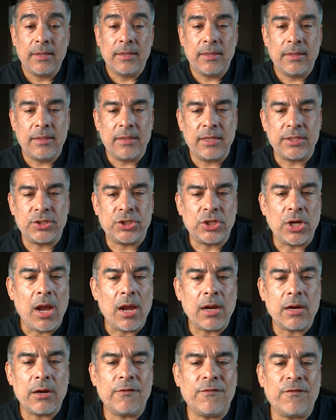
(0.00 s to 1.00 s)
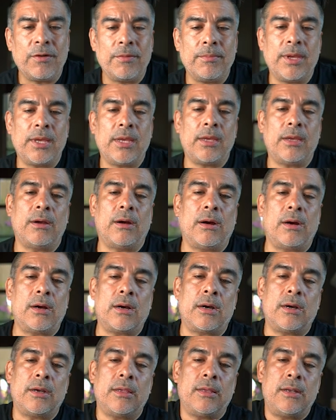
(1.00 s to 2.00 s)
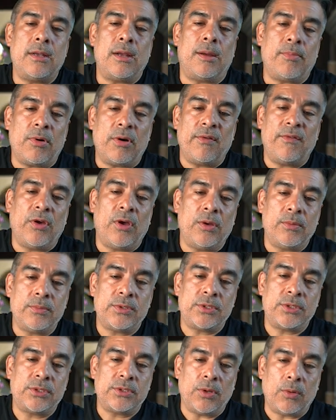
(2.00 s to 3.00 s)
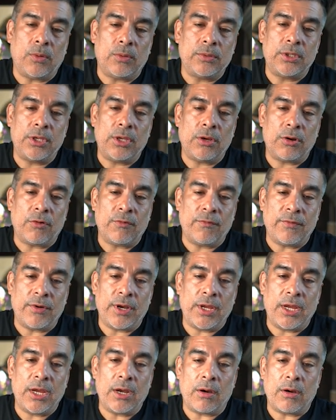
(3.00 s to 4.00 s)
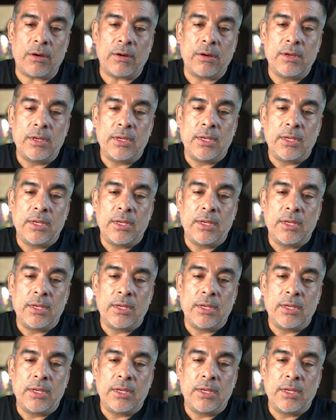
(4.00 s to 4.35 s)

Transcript: The shocker for me are the number of homes sold year over year.